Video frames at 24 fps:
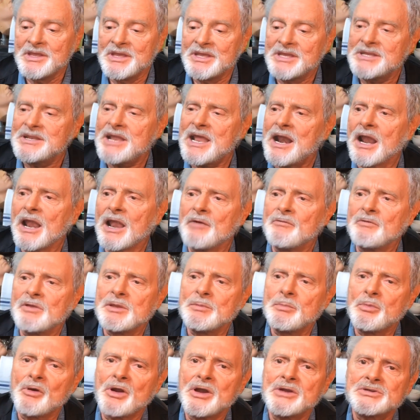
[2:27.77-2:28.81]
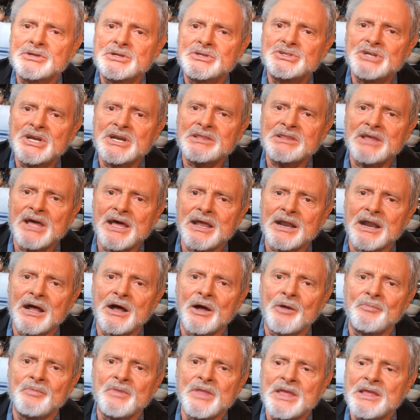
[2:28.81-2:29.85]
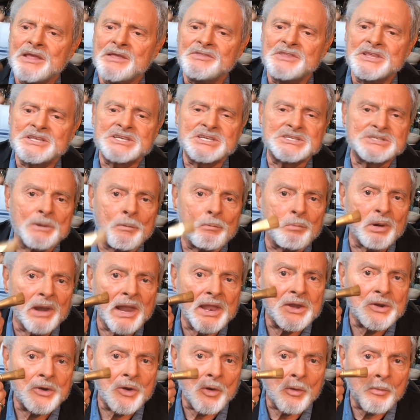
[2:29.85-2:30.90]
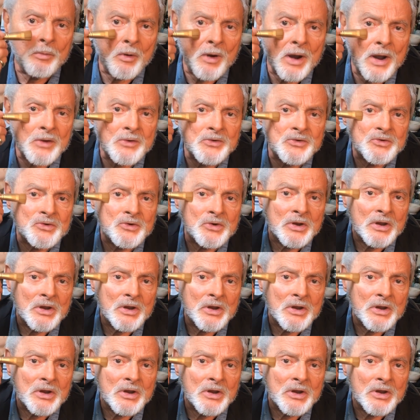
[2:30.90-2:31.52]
Isn't that a lovely brush? Check that out. This is a blender brush.